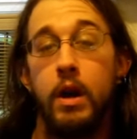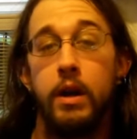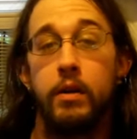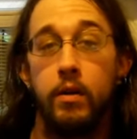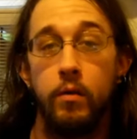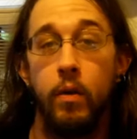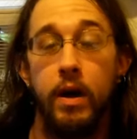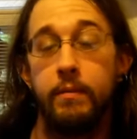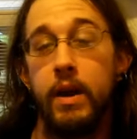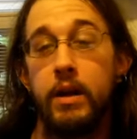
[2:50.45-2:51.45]
It could
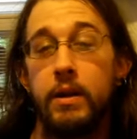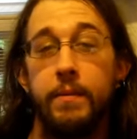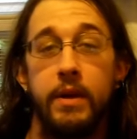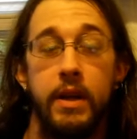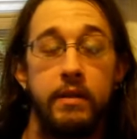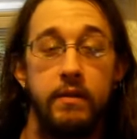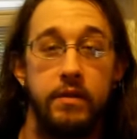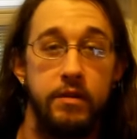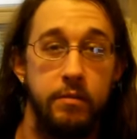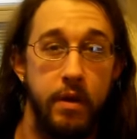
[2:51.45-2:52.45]
wind back up again. This
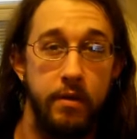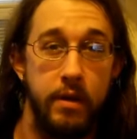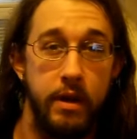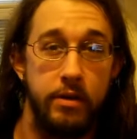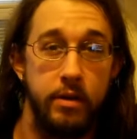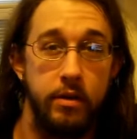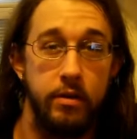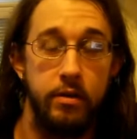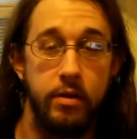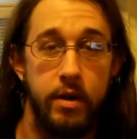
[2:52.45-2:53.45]
is Mother Nature.
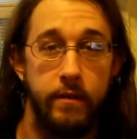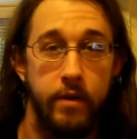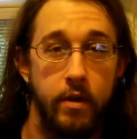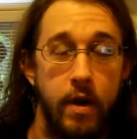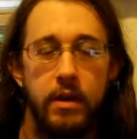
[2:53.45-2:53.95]
You never know.